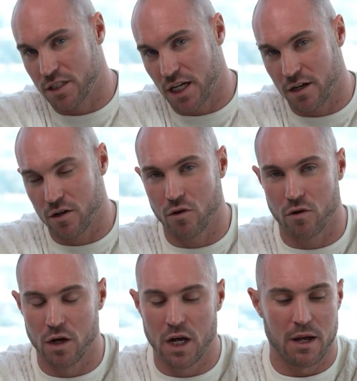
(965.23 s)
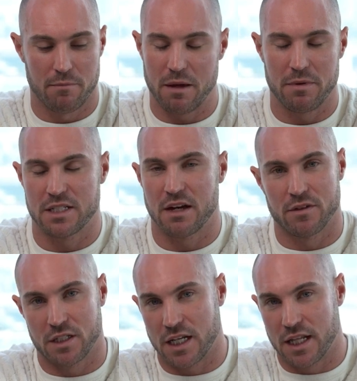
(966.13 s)
second call, maybe
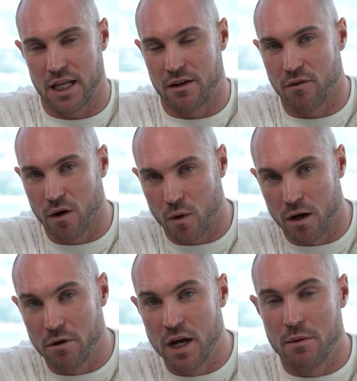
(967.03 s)
7 to 10 day follow-up.